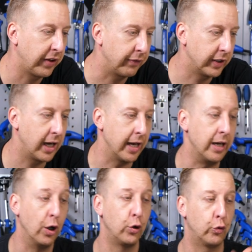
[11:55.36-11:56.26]
seven
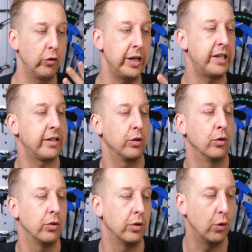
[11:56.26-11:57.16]
K, grease
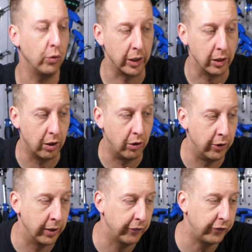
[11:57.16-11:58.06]
or oil
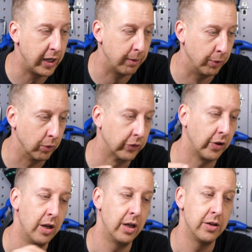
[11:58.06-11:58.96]
on free hub
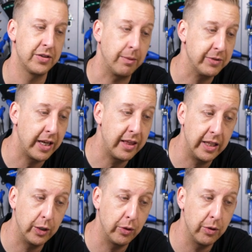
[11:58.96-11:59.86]
pulls. Some say
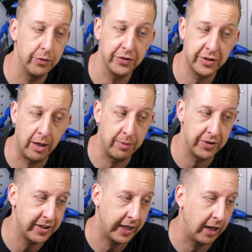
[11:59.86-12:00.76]
thin oil, some
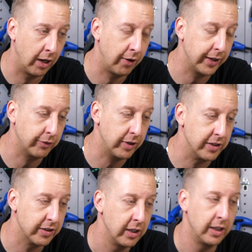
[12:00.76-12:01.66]
say a light
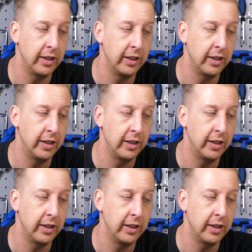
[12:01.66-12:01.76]
grease.